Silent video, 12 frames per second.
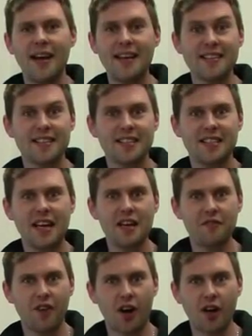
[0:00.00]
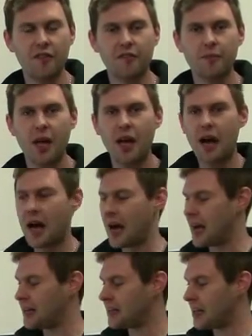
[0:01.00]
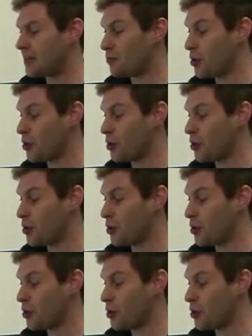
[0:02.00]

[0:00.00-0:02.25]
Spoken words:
It's day 5, and